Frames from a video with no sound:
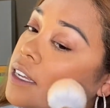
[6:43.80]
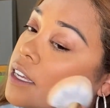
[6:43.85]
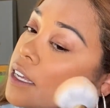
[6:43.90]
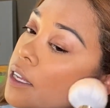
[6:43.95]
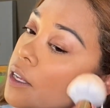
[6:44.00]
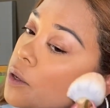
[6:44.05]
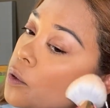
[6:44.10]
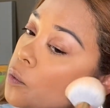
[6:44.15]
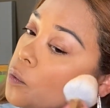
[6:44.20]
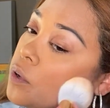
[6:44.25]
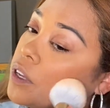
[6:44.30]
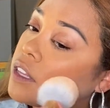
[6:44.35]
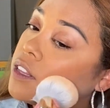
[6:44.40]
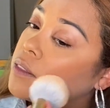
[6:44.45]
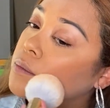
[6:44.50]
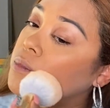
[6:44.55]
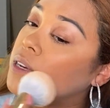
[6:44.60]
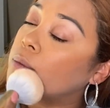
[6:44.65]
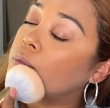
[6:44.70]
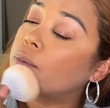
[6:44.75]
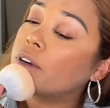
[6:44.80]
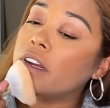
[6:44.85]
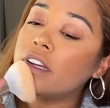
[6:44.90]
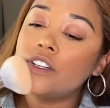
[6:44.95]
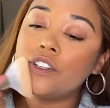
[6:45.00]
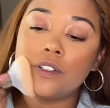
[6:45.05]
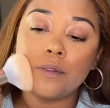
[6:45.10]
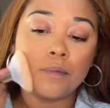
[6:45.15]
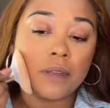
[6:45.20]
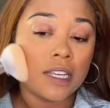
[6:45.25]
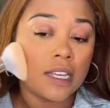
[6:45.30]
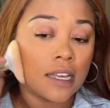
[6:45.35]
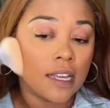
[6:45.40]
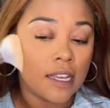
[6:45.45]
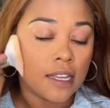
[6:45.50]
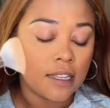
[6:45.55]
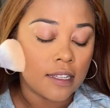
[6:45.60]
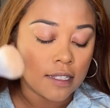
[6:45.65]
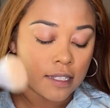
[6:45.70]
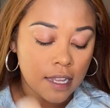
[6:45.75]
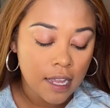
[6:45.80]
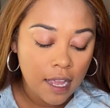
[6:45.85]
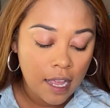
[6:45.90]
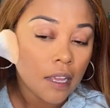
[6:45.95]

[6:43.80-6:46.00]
it with my brush because